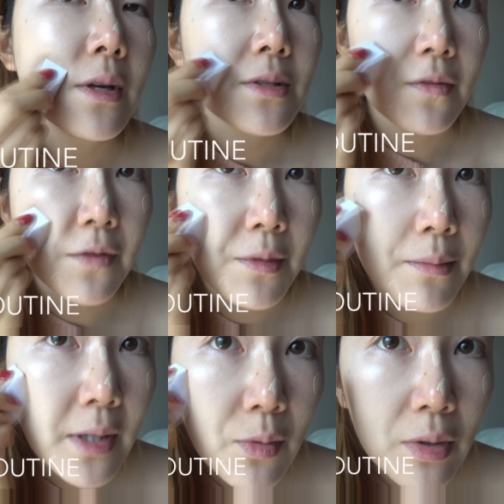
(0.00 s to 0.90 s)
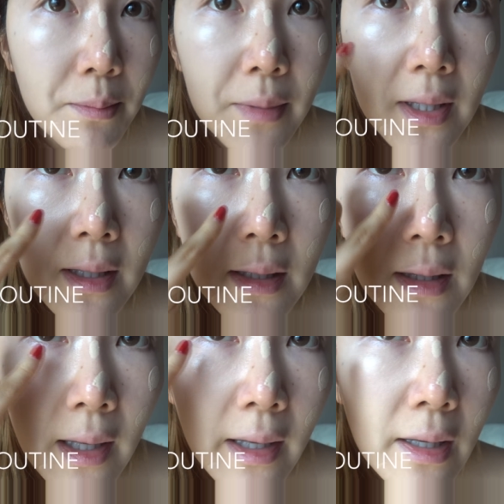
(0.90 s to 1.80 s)
So for me would be
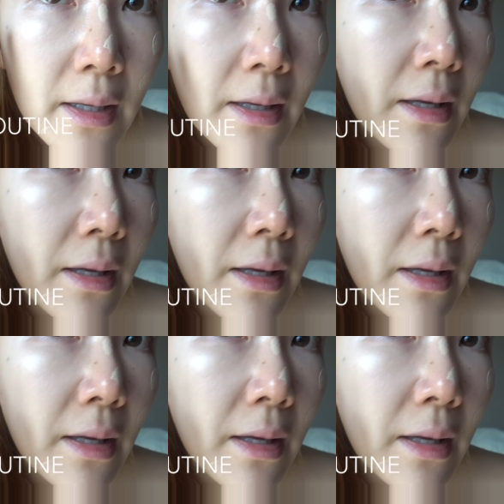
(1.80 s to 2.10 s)
like